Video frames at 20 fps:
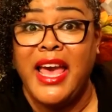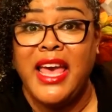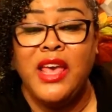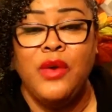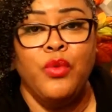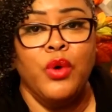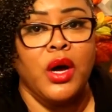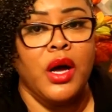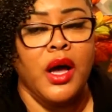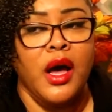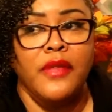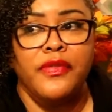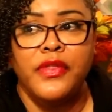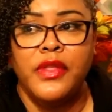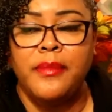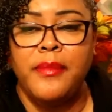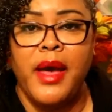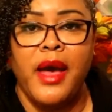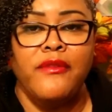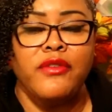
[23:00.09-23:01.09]
He would
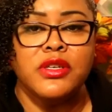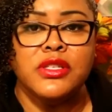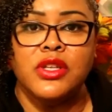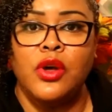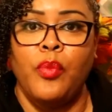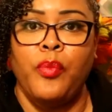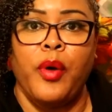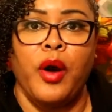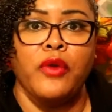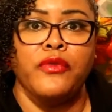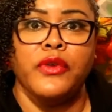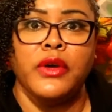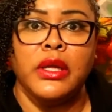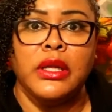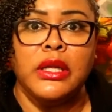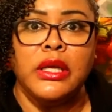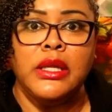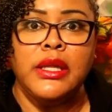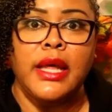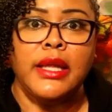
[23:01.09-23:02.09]
cut them ever so
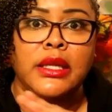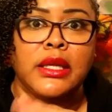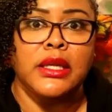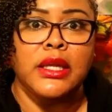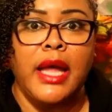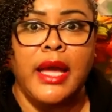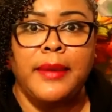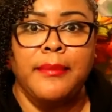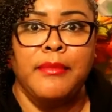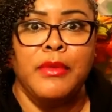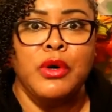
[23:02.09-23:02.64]
perfectly. They look like